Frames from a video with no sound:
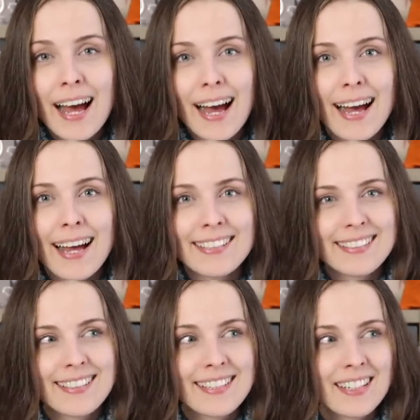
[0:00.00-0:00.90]

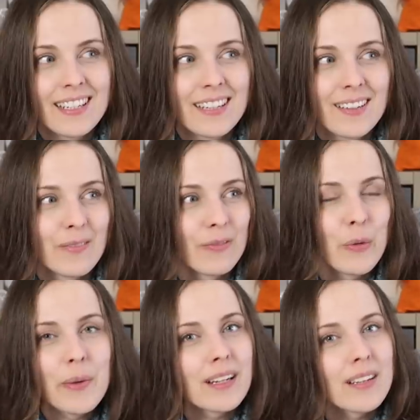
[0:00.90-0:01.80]
And um,
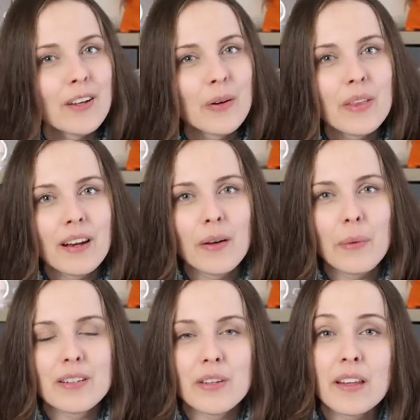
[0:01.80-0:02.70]
you may not know that I
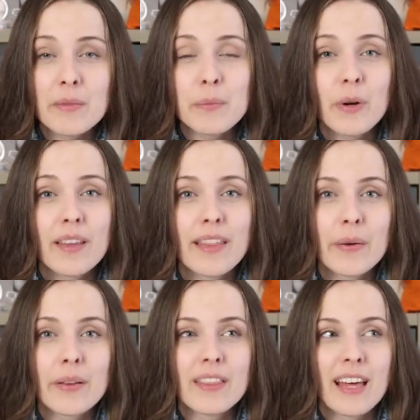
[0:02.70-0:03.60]
went to Edinburgh.
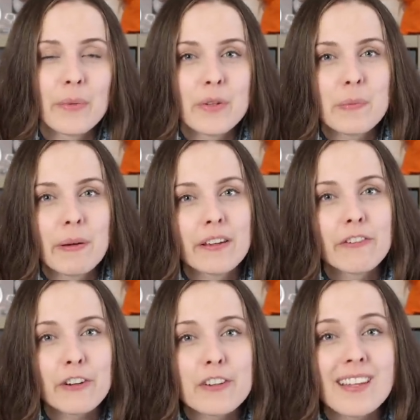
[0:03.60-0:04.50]
That, that was my
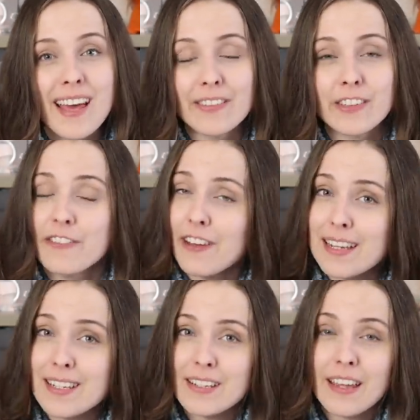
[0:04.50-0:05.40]
first ever
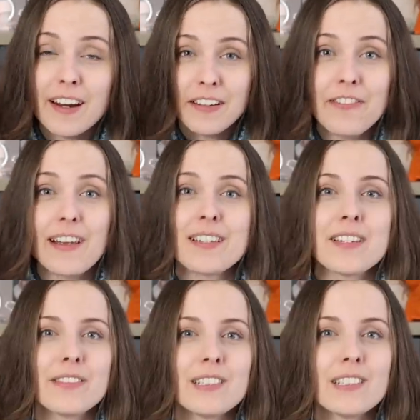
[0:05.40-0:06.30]
fest, Yarn
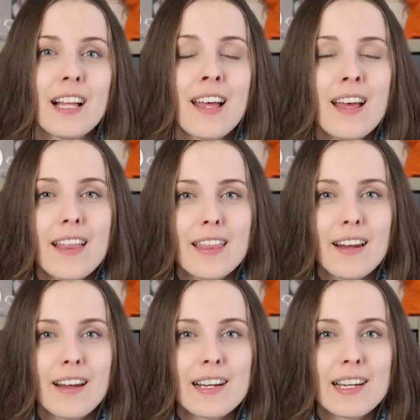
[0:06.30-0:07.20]
Festival
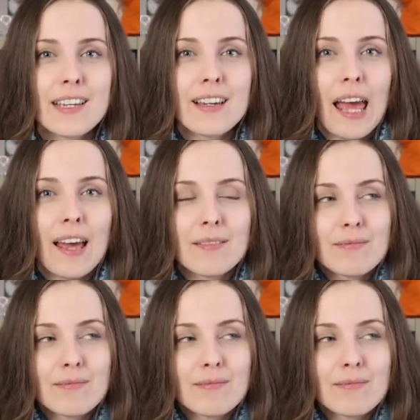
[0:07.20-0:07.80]
that I